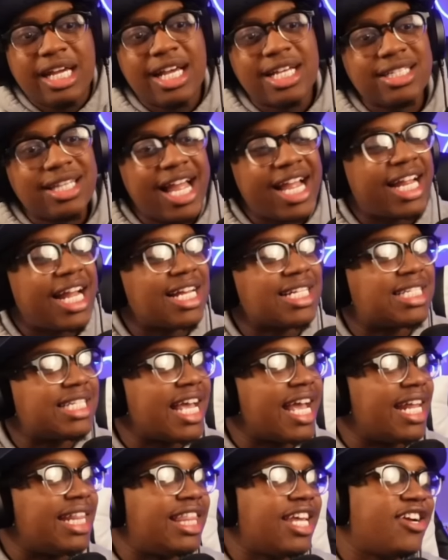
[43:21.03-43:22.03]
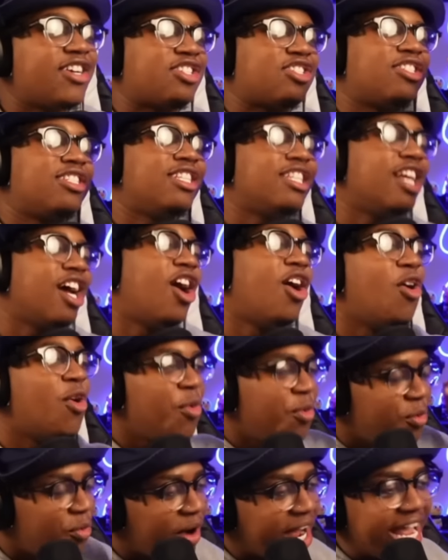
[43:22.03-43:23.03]
Cause like I said, there's
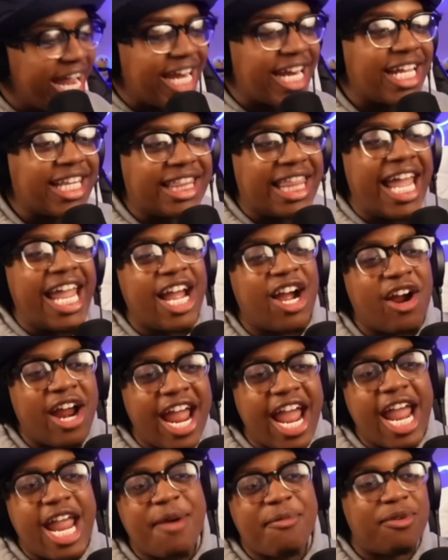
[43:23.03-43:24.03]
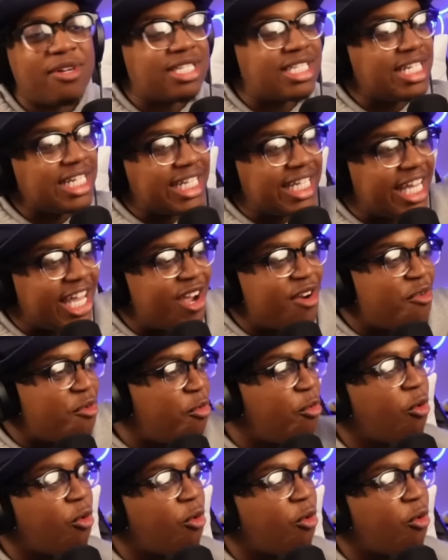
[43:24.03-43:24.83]
no way that they are able to get